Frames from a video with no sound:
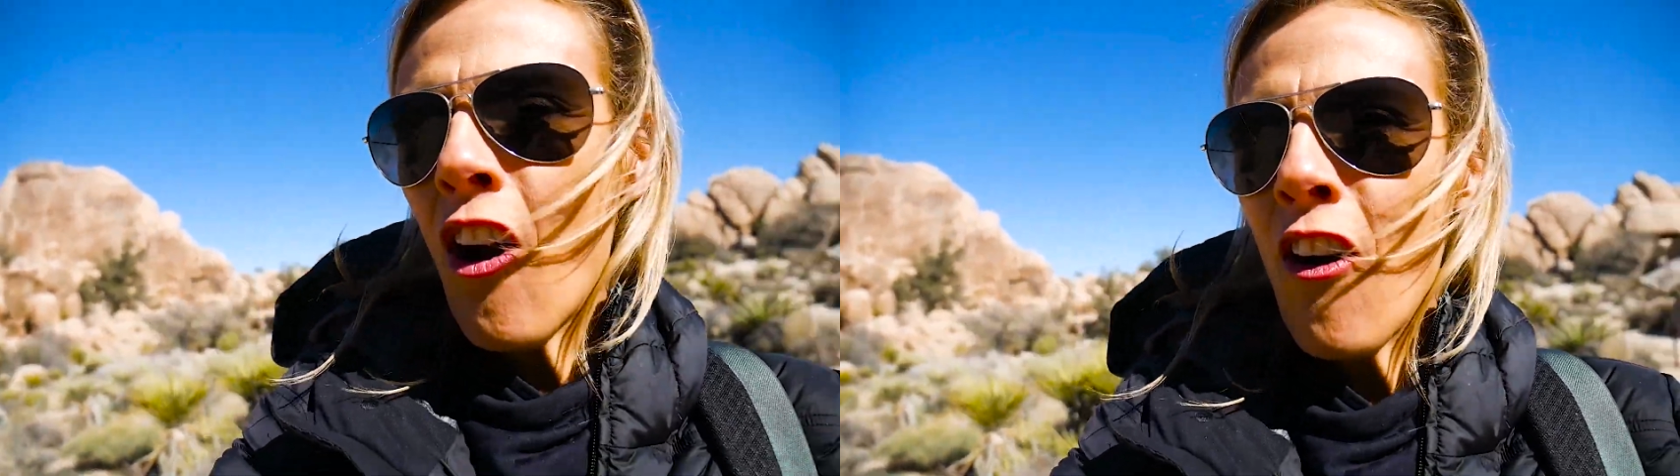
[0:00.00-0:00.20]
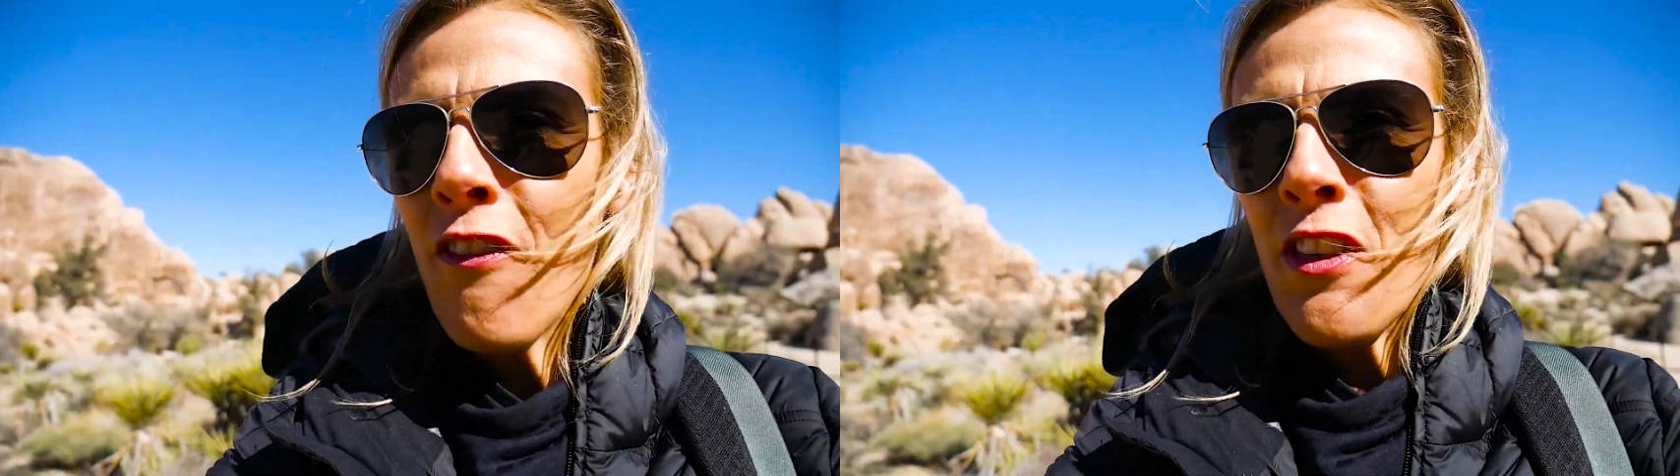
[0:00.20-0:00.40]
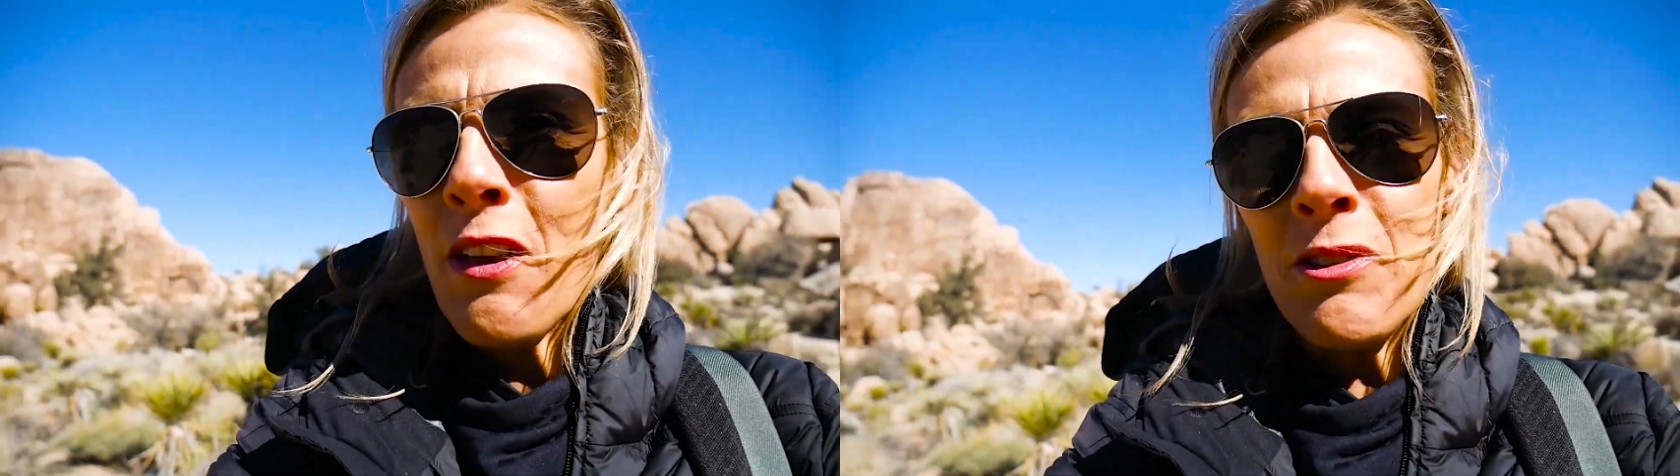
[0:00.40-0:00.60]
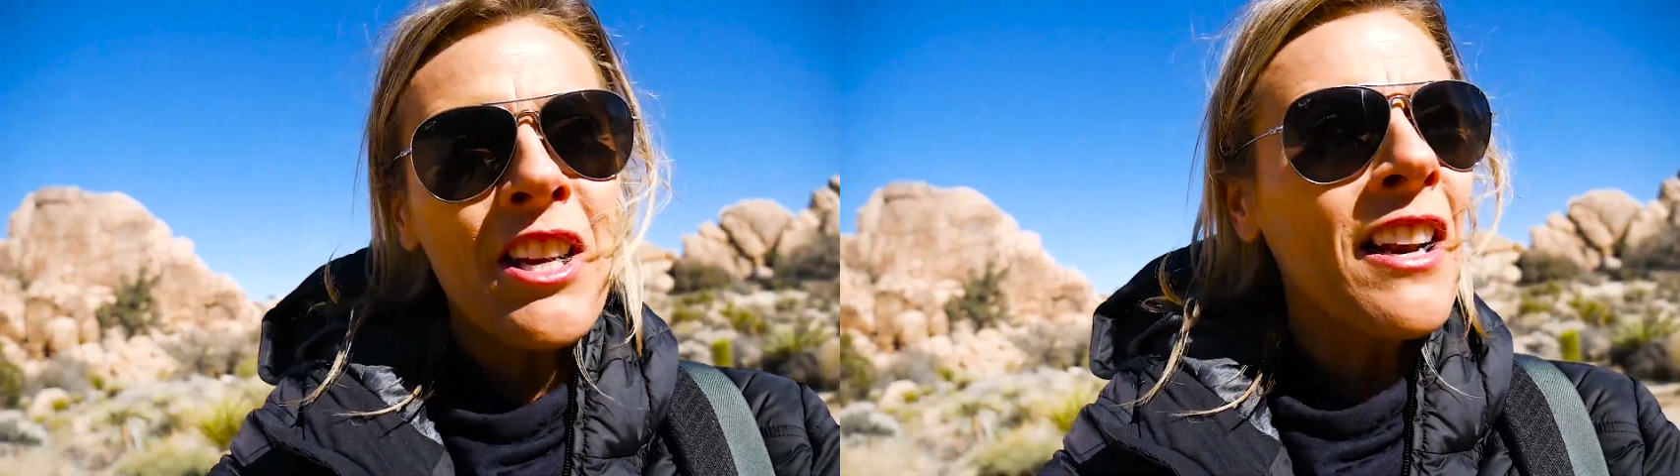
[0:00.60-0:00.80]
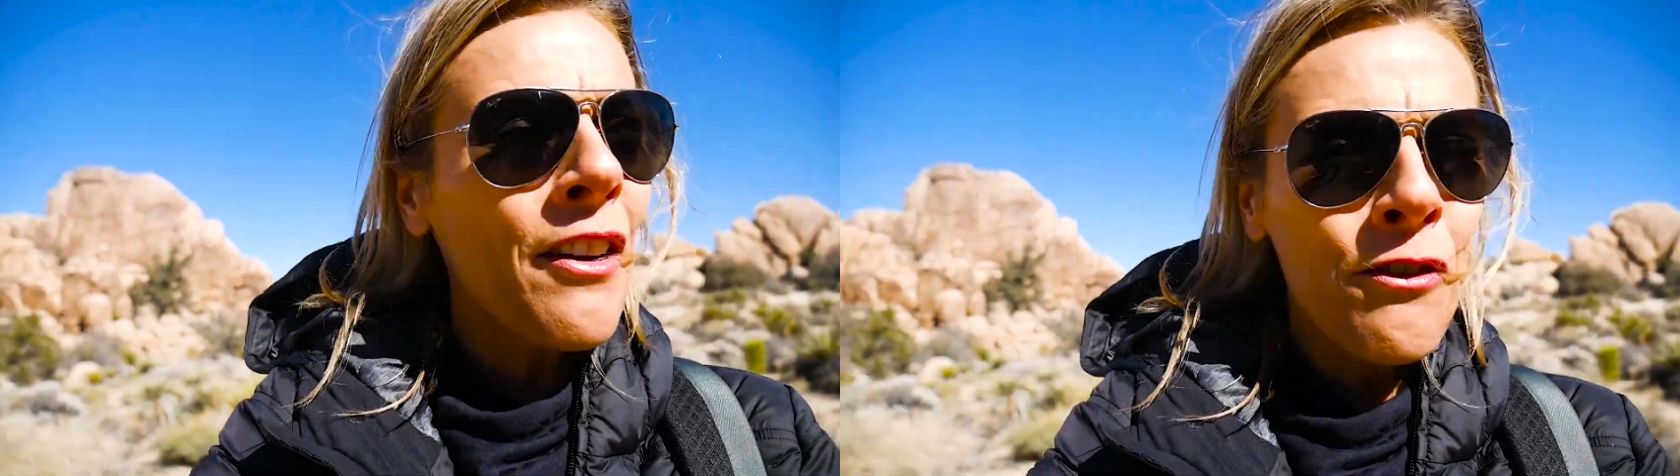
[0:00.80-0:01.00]
of them.
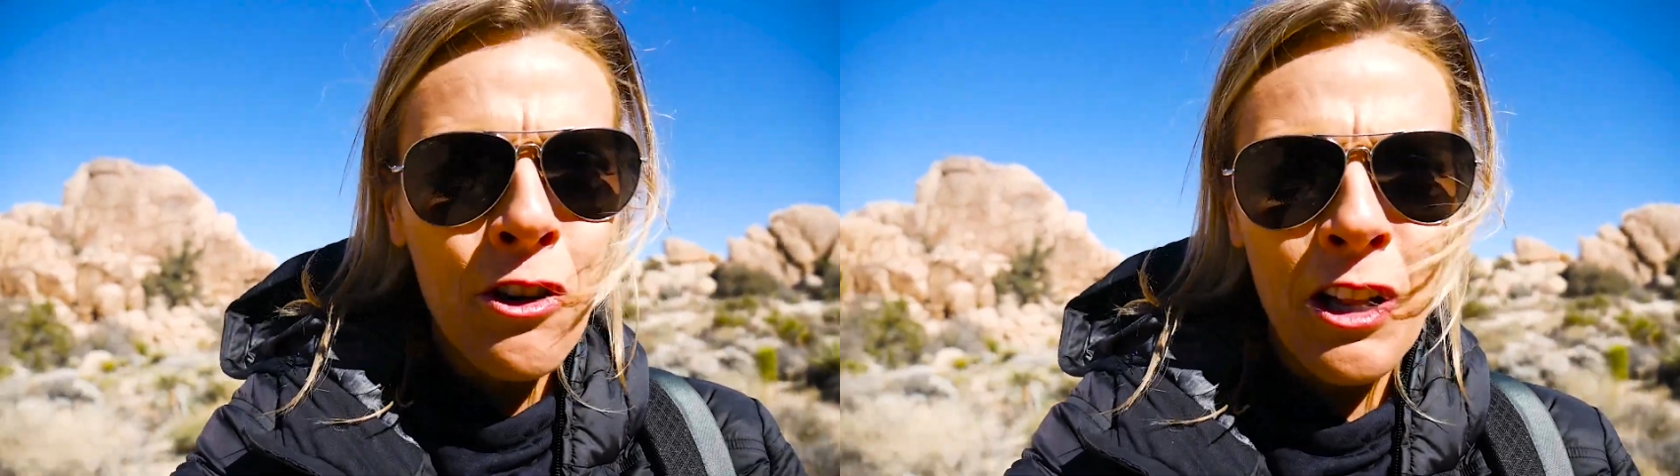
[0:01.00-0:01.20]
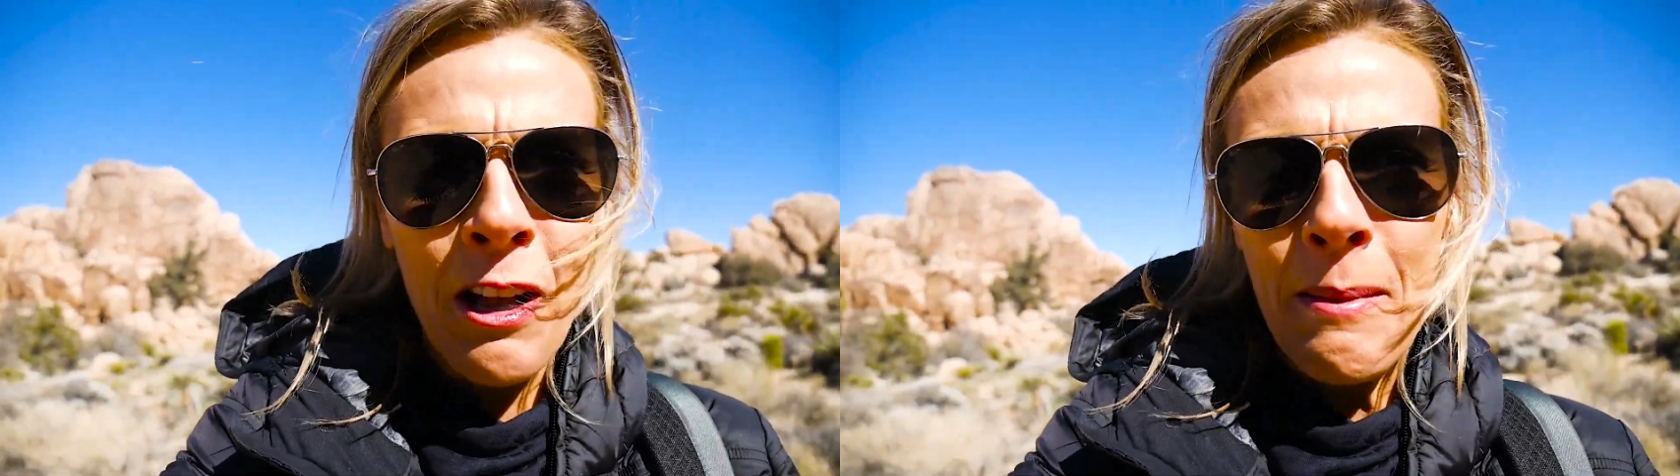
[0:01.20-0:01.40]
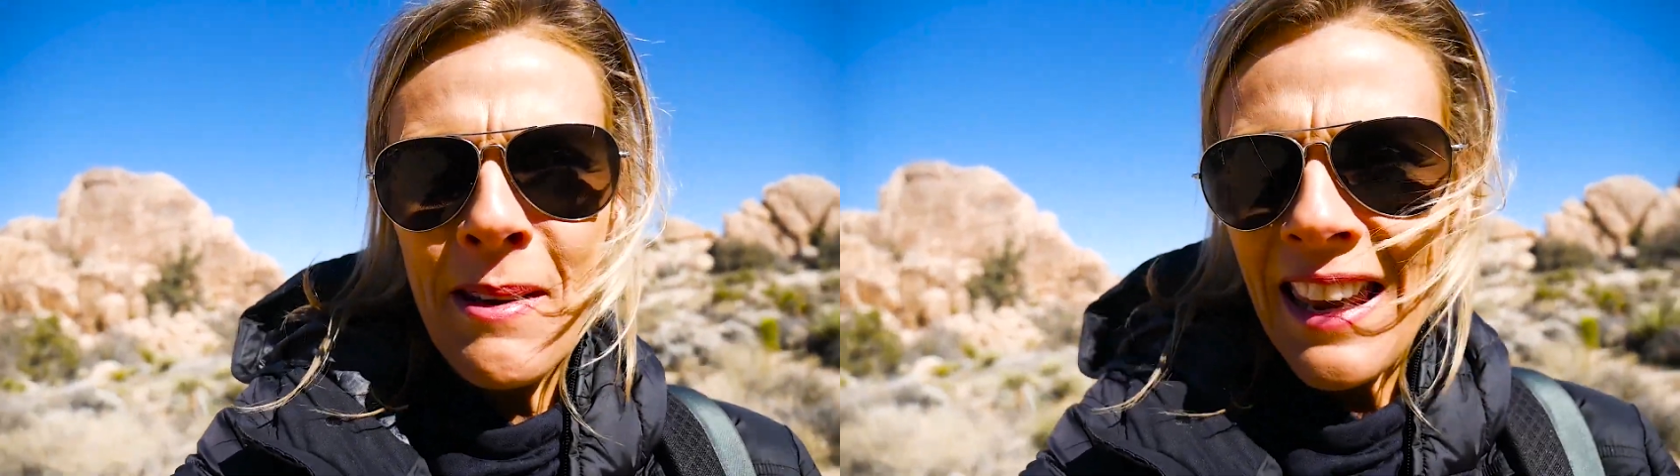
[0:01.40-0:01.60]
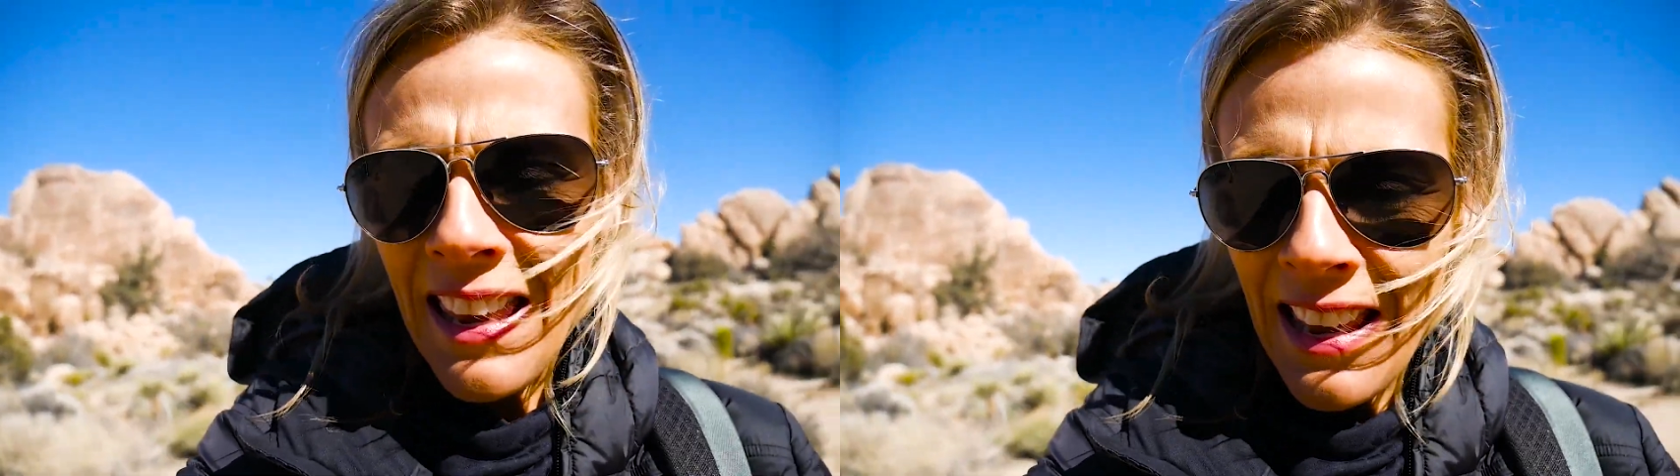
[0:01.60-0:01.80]
Do you love rock climbing?